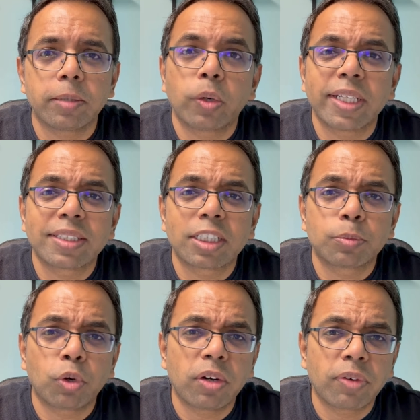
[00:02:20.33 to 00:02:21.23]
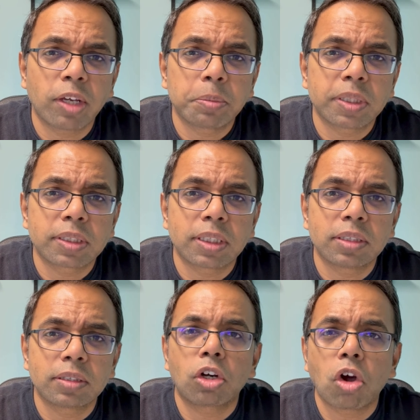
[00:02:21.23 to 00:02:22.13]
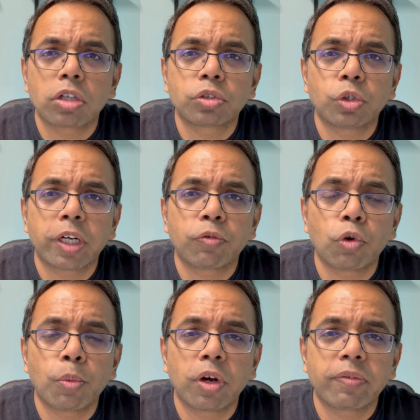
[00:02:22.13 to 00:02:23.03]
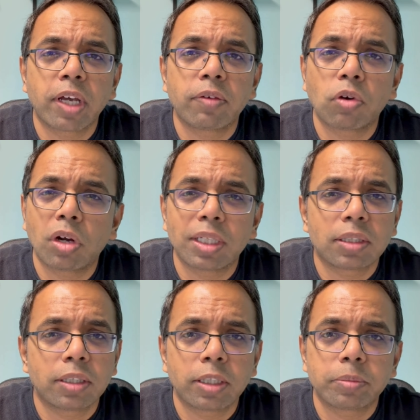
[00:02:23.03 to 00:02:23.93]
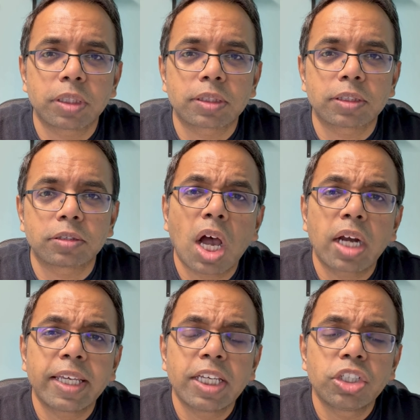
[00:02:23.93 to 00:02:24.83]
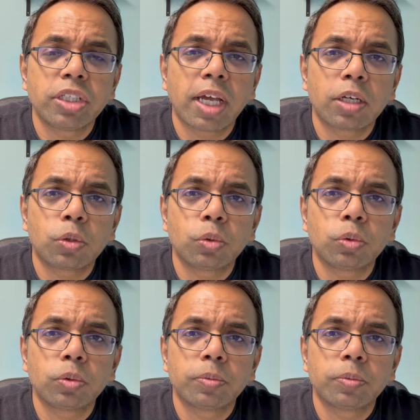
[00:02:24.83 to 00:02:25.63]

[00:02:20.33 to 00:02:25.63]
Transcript: 26.5%, Claude Sonnet 4.5 only 13%. Arc AGI 2